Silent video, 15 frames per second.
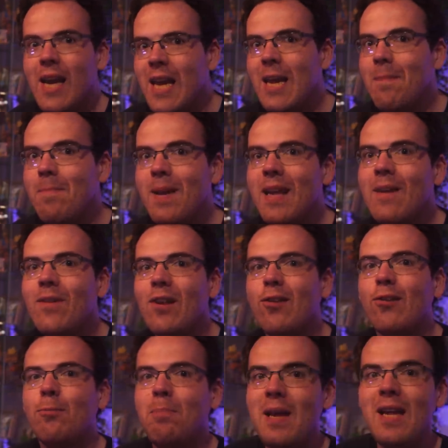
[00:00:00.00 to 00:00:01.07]
He had been given a
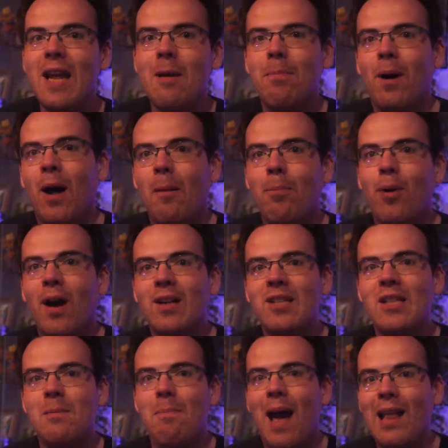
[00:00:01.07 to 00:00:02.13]
speaking part prior
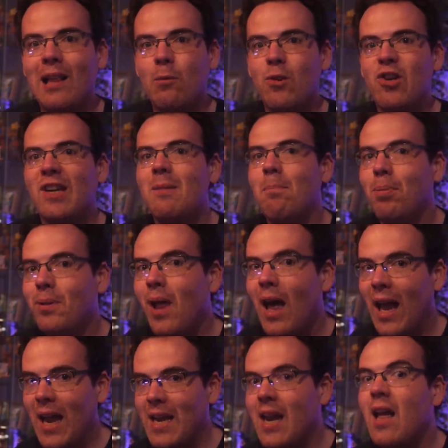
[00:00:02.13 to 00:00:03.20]
to the battle, which had
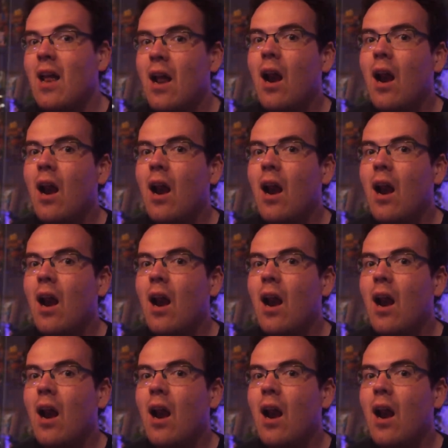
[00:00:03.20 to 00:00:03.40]
implied,